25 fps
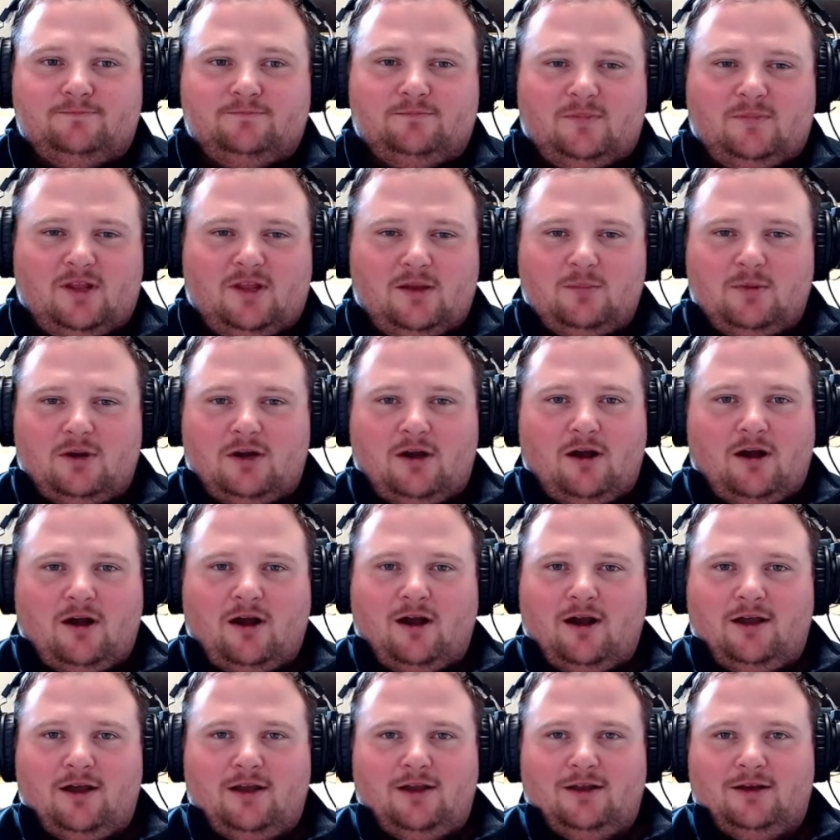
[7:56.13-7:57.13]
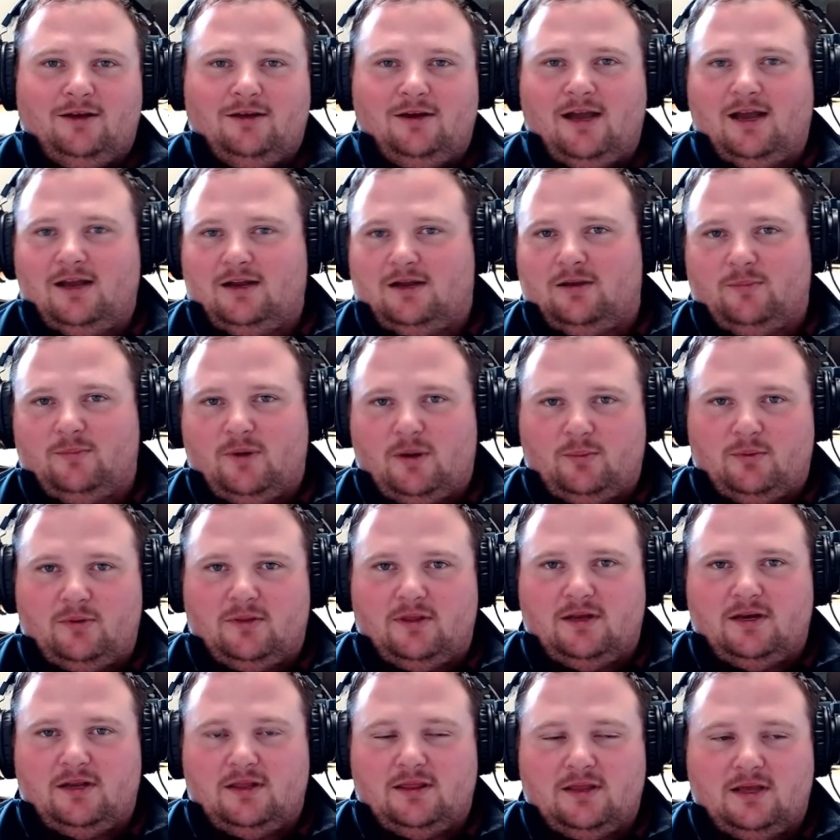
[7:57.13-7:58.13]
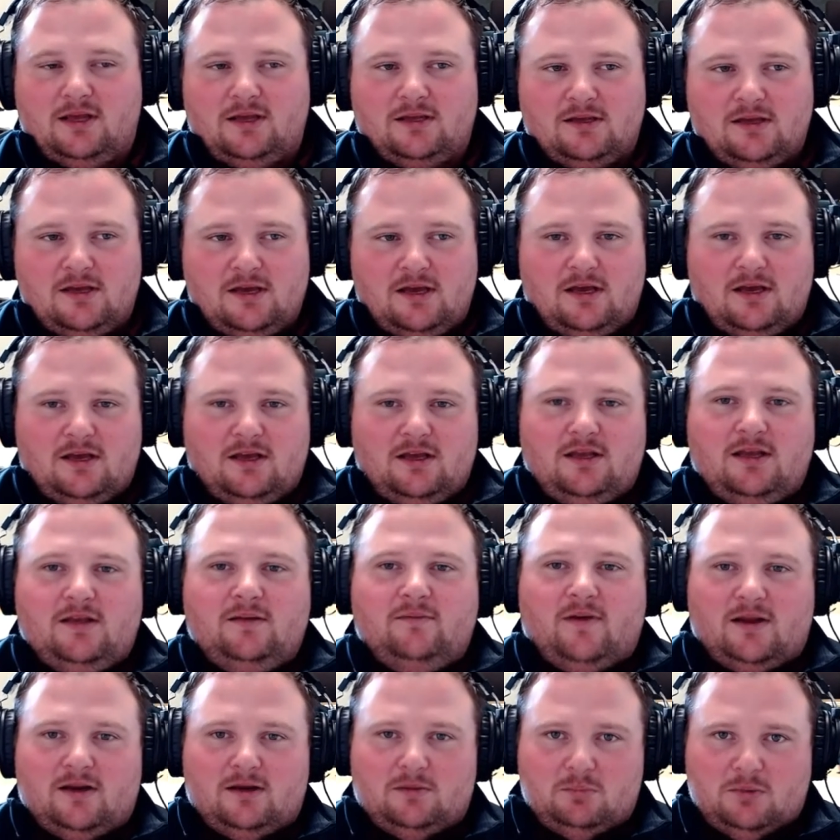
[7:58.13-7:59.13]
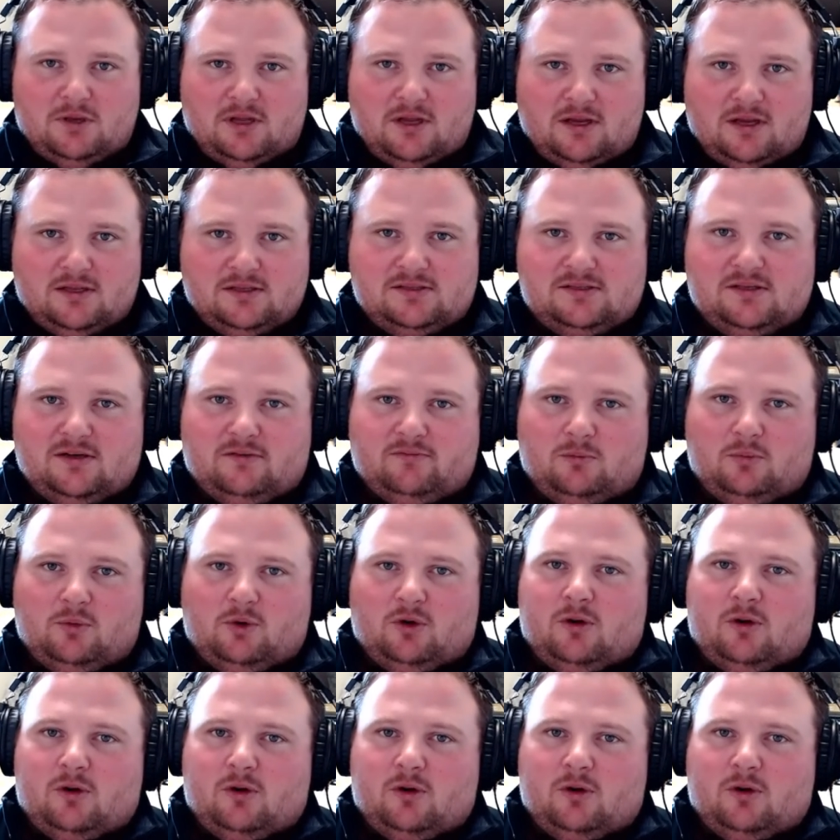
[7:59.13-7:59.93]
him and ha and not come up with anything. He invited me on several more